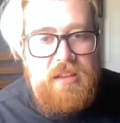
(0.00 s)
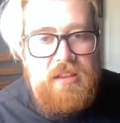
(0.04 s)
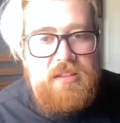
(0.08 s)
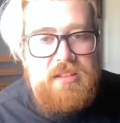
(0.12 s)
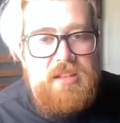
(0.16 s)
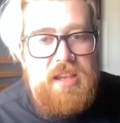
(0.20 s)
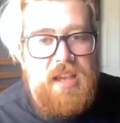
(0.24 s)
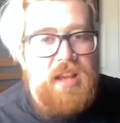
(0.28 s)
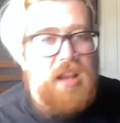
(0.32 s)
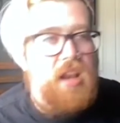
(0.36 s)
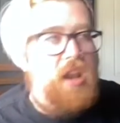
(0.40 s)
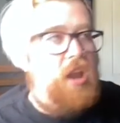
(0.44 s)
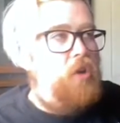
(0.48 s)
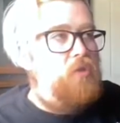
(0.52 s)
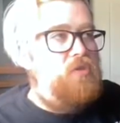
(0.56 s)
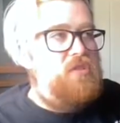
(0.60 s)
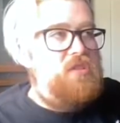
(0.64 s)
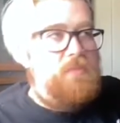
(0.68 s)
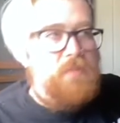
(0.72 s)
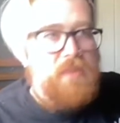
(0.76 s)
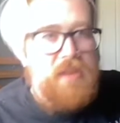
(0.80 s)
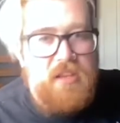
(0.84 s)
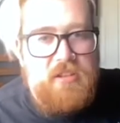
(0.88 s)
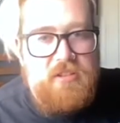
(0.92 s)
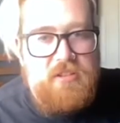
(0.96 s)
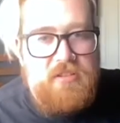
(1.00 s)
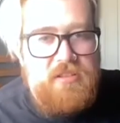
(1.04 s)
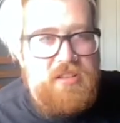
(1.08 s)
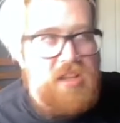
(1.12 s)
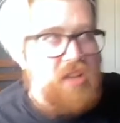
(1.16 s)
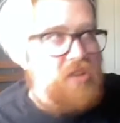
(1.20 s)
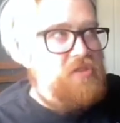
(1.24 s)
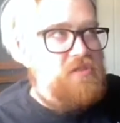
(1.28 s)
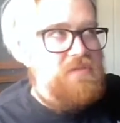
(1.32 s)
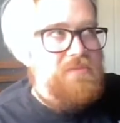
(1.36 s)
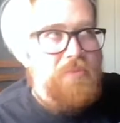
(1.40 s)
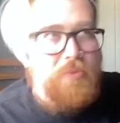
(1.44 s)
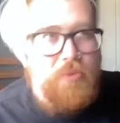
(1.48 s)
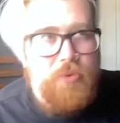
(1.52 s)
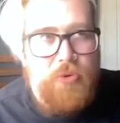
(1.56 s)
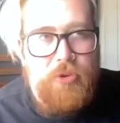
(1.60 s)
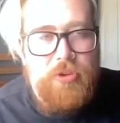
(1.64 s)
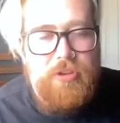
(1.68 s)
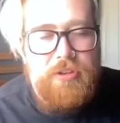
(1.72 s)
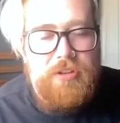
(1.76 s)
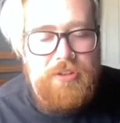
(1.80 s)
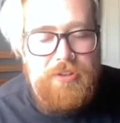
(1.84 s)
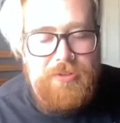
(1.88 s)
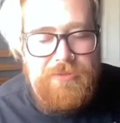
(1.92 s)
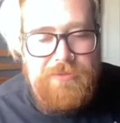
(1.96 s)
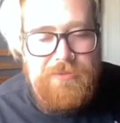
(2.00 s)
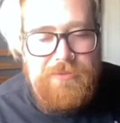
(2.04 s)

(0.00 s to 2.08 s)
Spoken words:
Take loads of pictures, not just one.